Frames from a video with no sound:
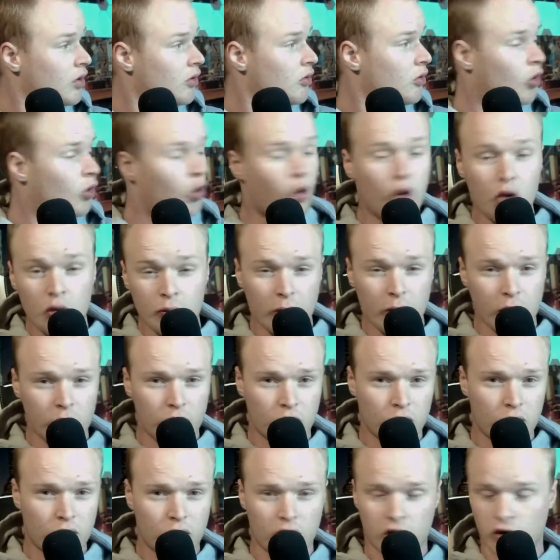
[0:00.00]

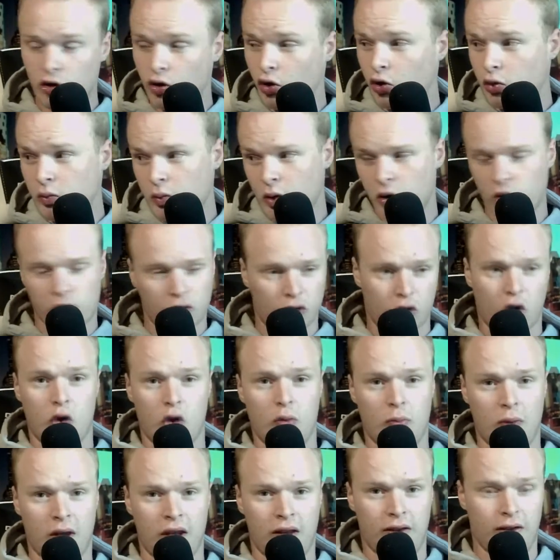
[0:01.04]
almost 2
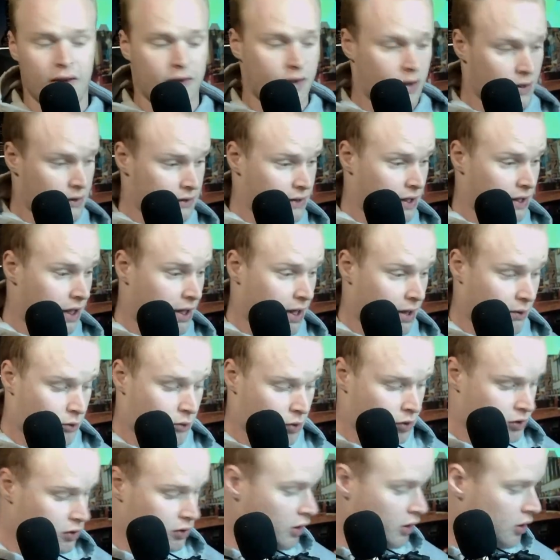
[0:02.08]
meters, I'd say that was.
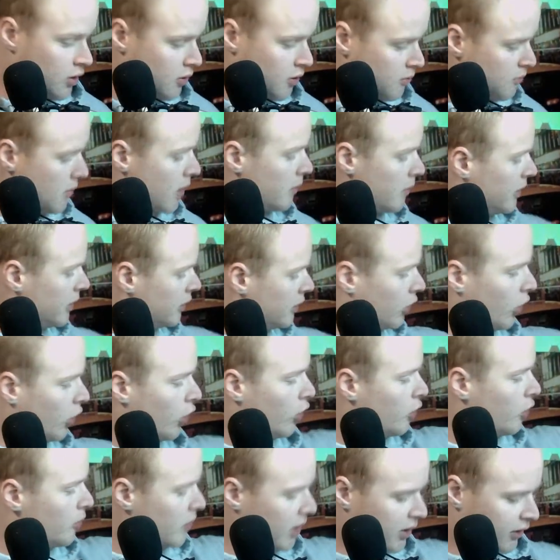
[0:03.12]
Maybe 2
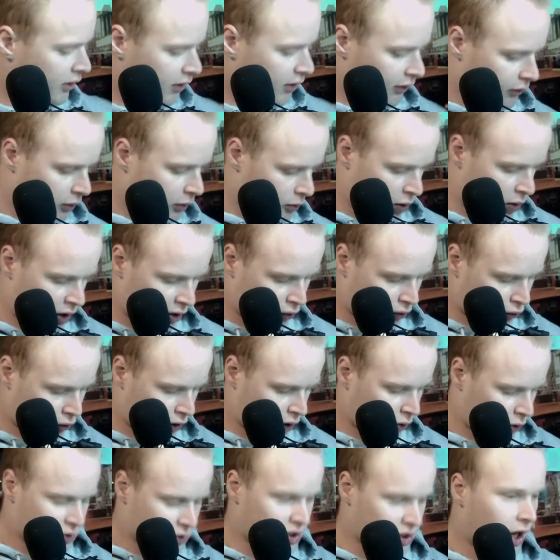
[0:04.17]
meters. Bit real.
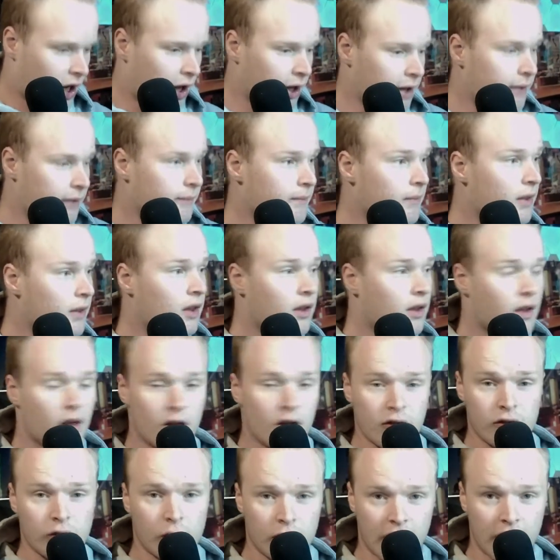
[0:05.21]

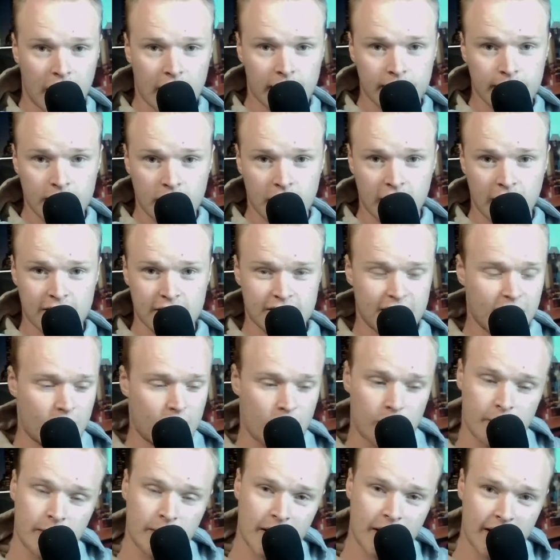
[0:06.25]
So yeah, like I said, I'll
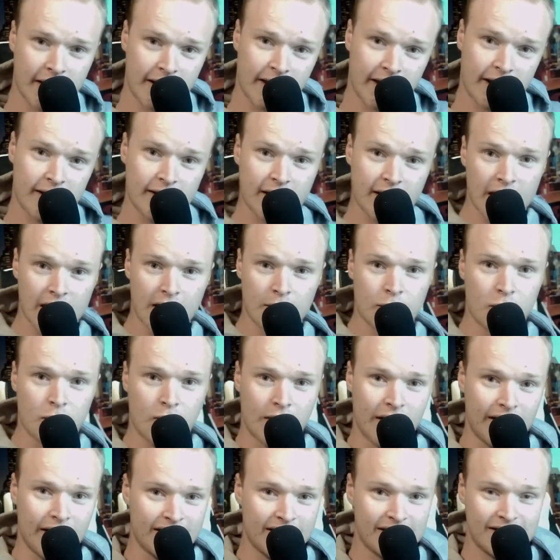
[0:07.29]
plug it in and then we'll get
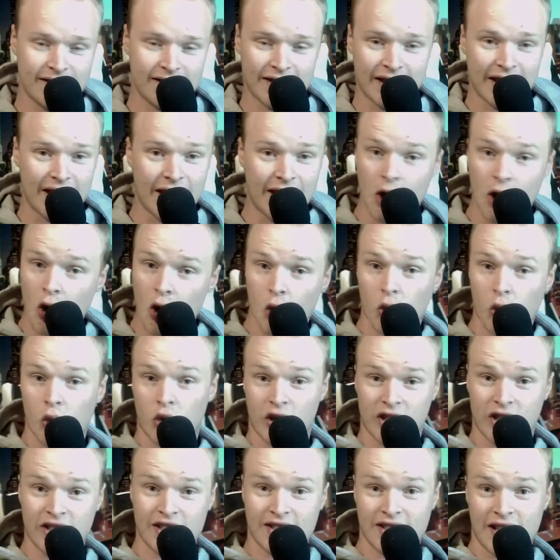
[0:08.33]
to see what it
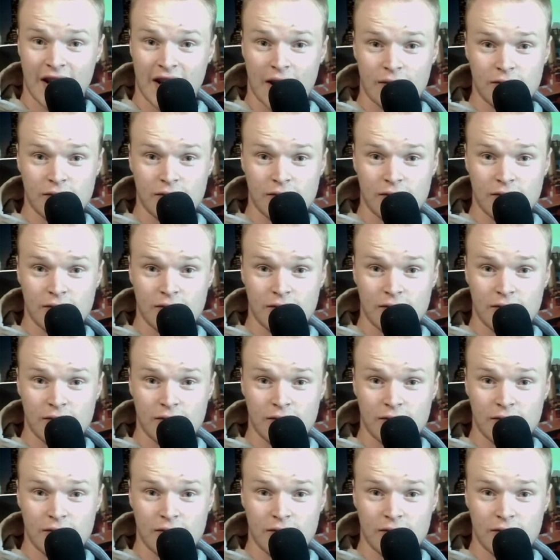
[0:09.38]
sounds